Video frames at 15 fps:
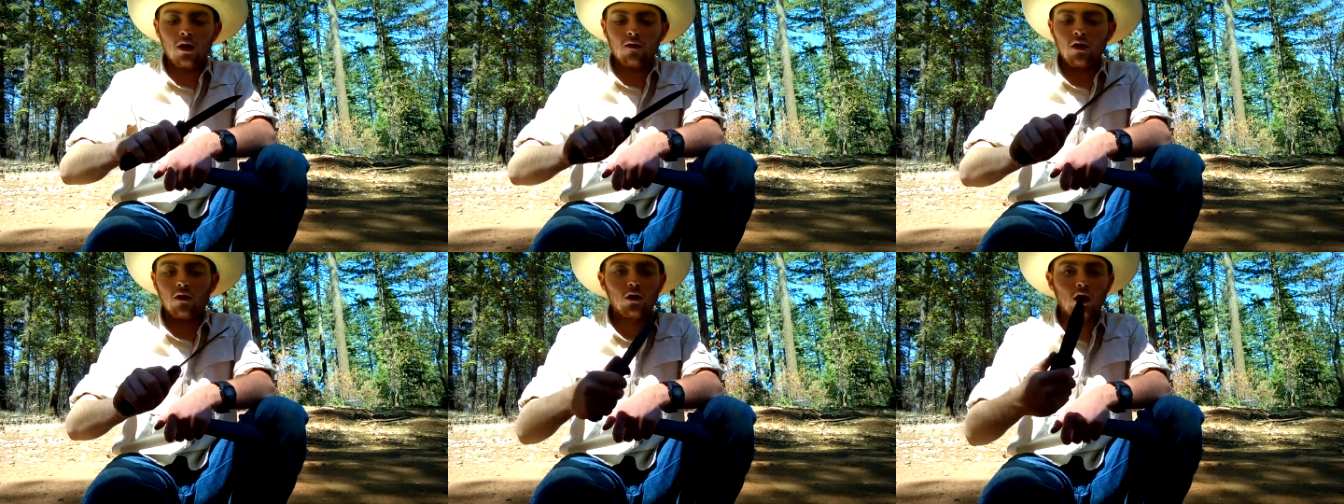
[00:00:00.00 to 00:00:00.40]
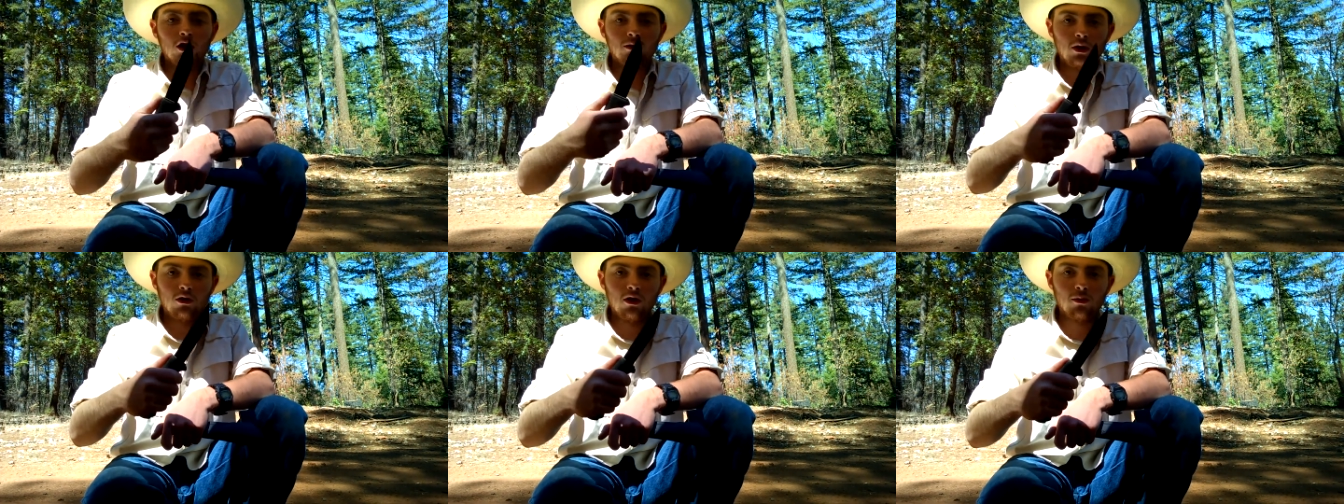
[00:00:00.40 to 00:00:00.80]
I've never
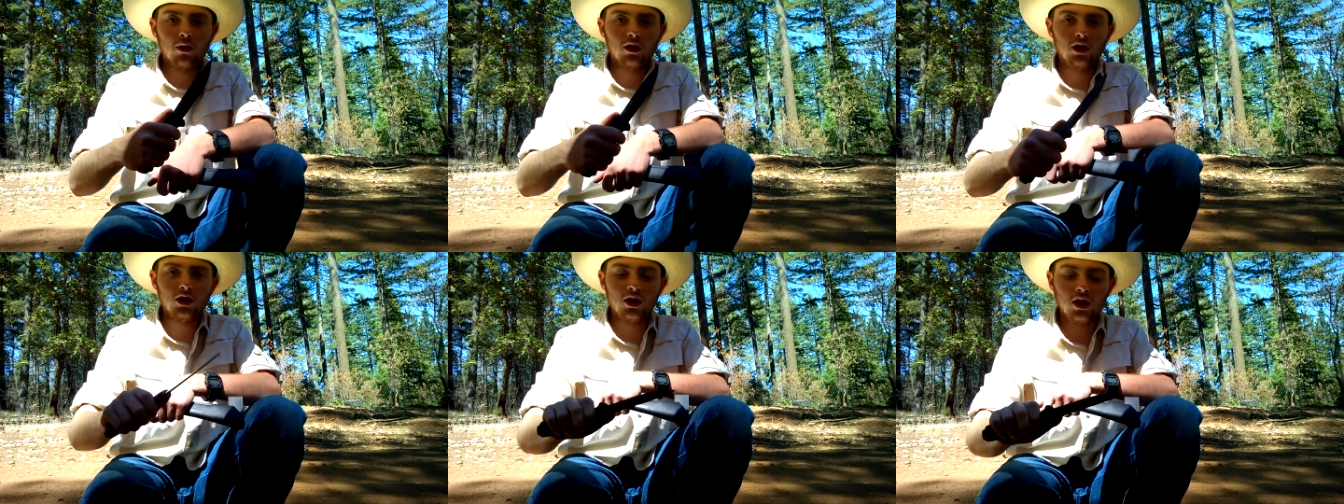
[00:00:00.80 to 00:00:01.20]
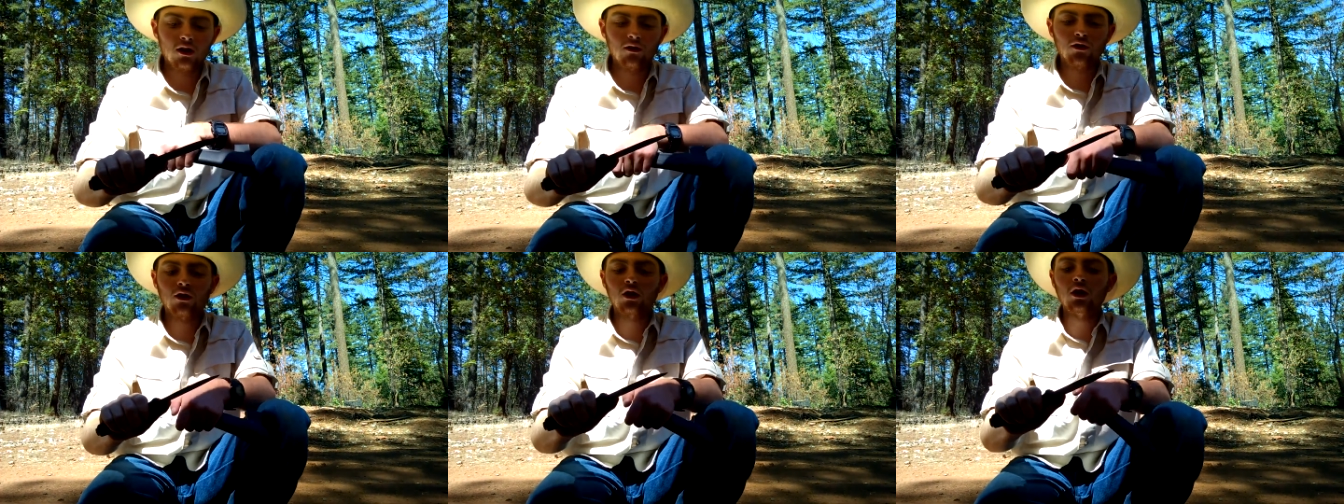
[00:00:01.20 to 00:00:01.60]
lost my grip on this
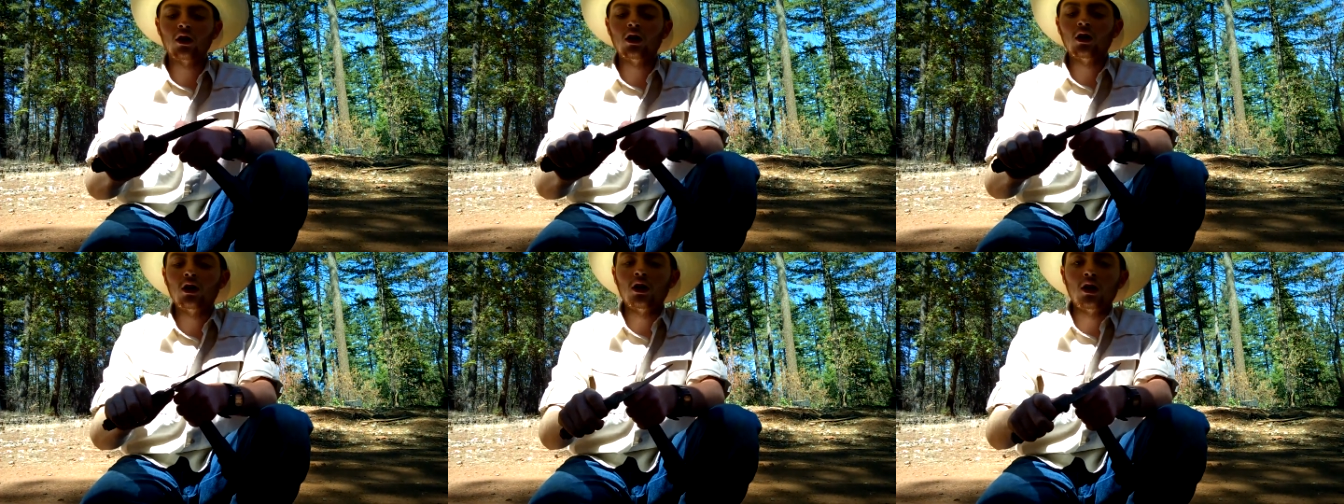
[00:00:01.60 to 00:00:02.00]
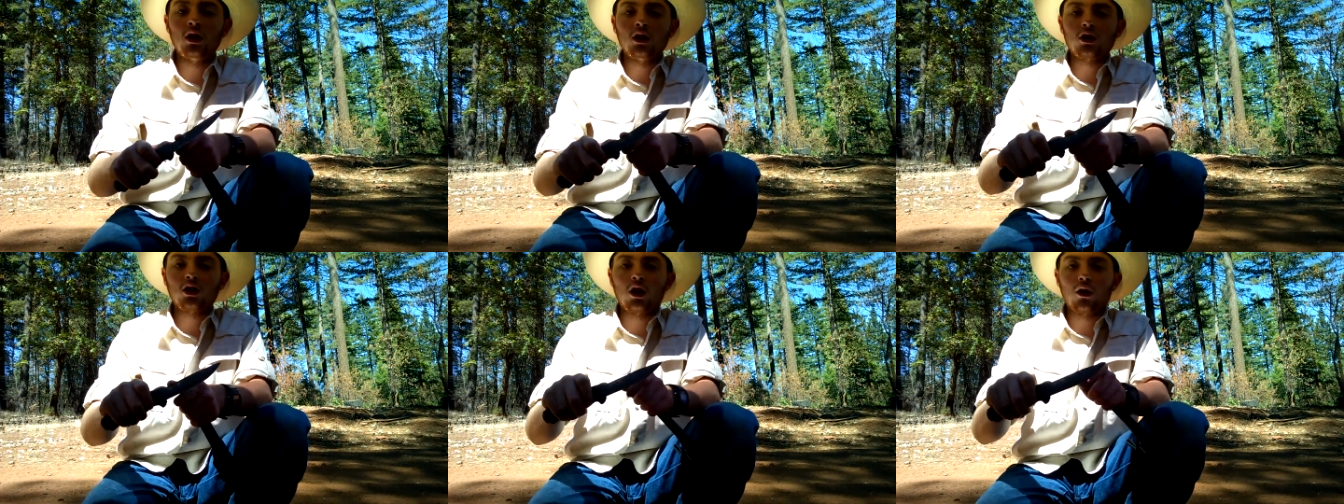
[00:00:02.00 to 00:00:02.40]
knife.
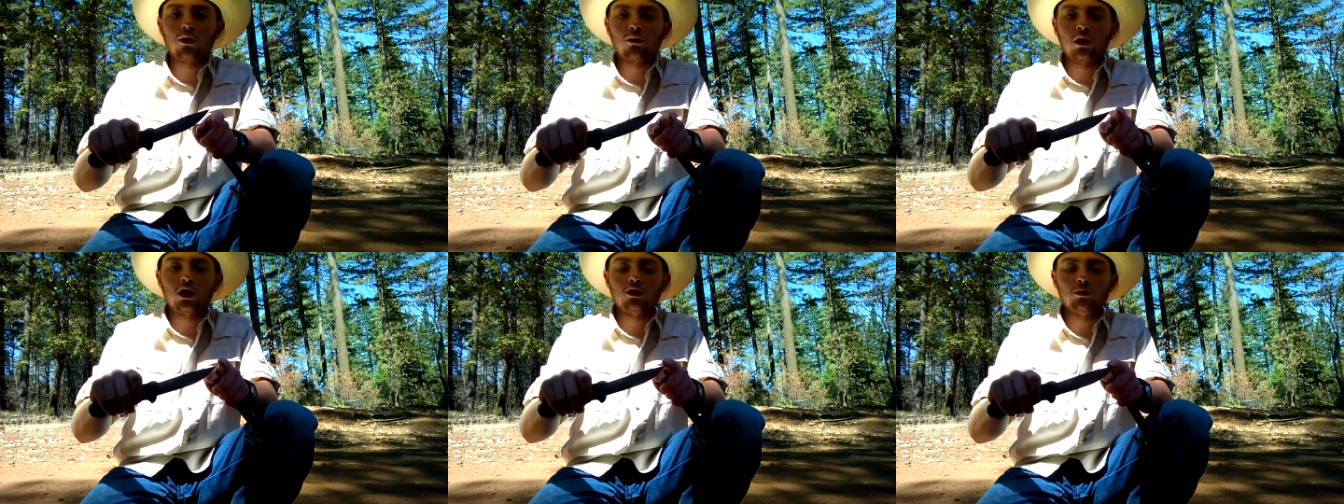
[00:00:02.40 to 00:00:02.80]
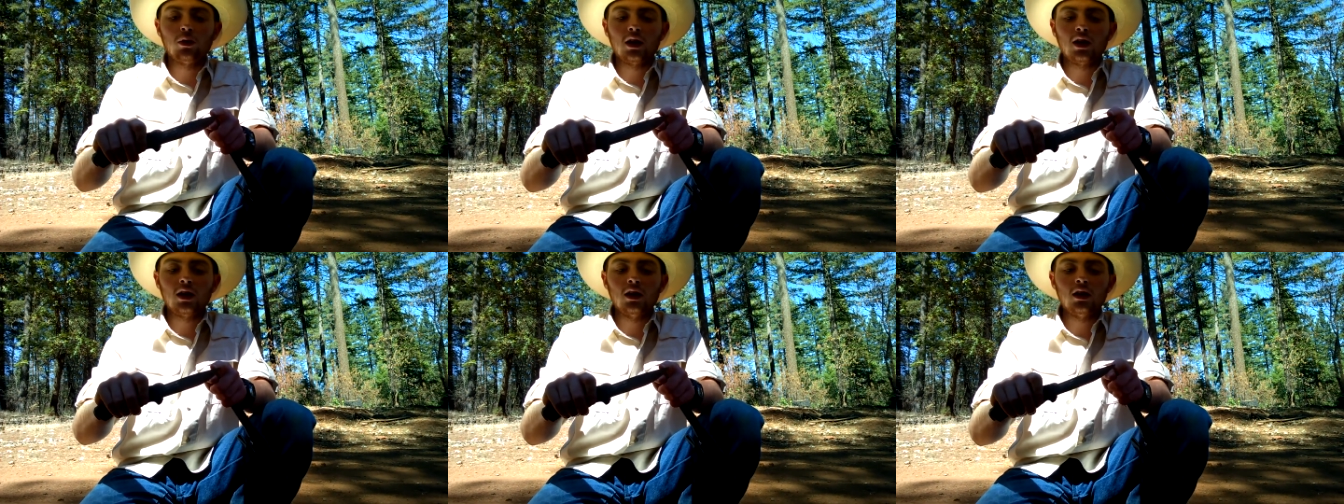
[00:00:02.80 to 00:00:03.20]
It's got a 3-inch
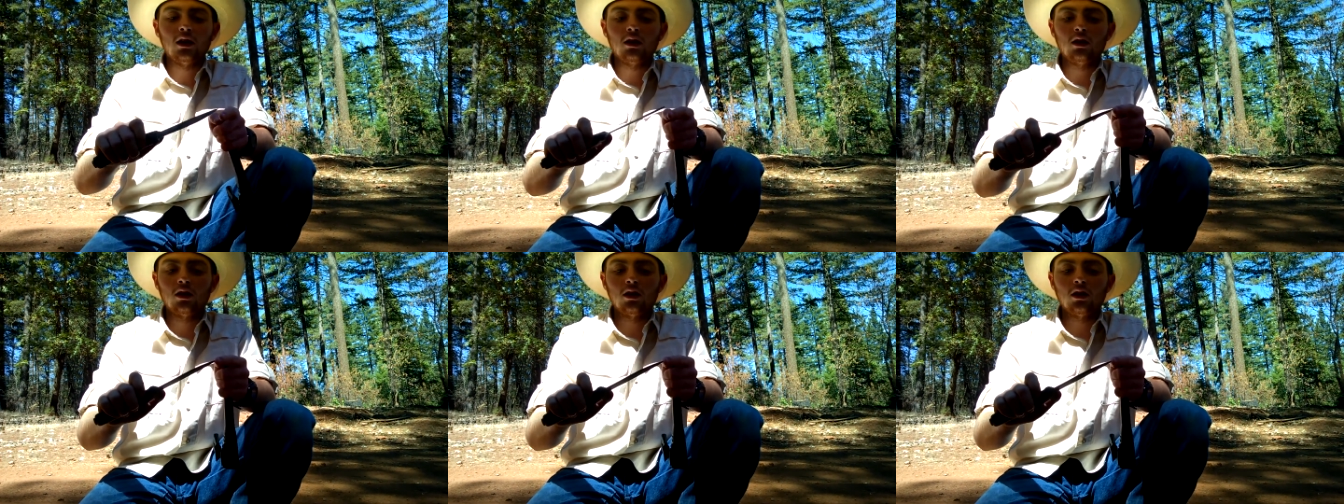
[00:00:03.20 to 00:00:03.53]
blade